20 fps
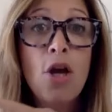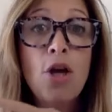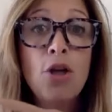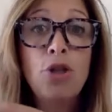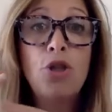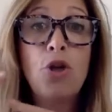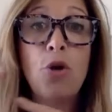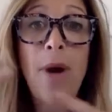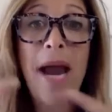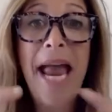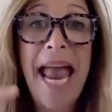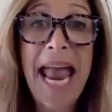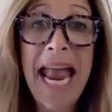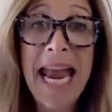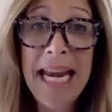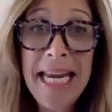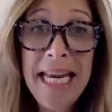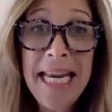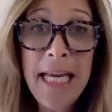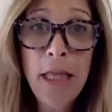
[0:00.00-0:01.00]
So
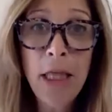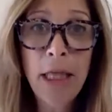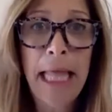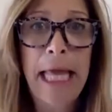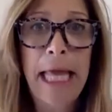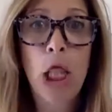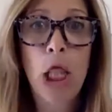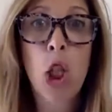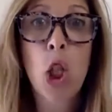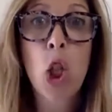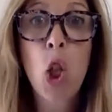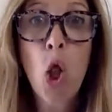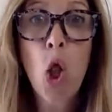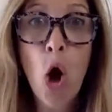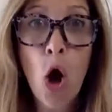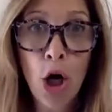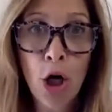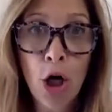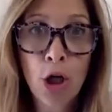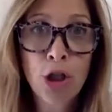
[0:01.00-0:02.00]
any, like,
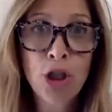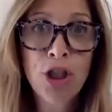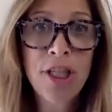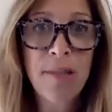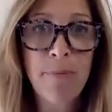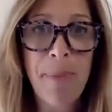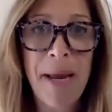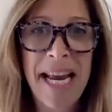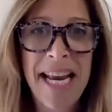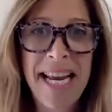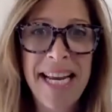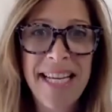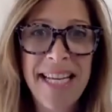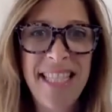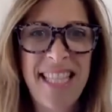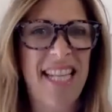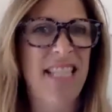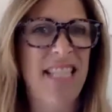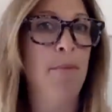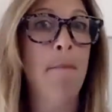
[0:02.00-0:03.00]
large space
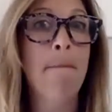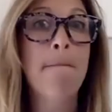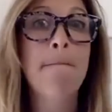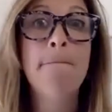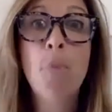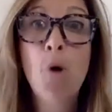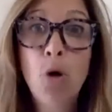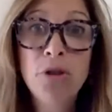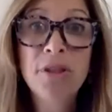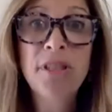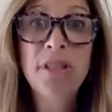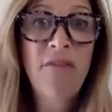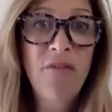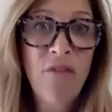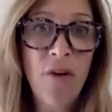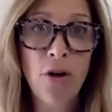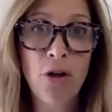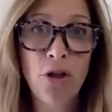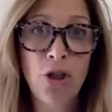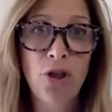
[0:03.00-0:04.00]
that's
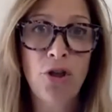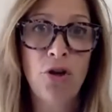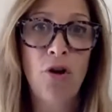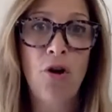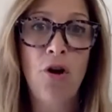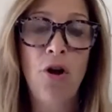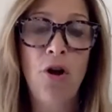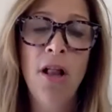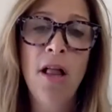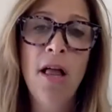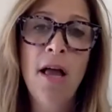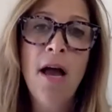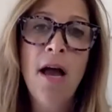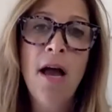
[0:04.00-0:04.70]
multifunctional,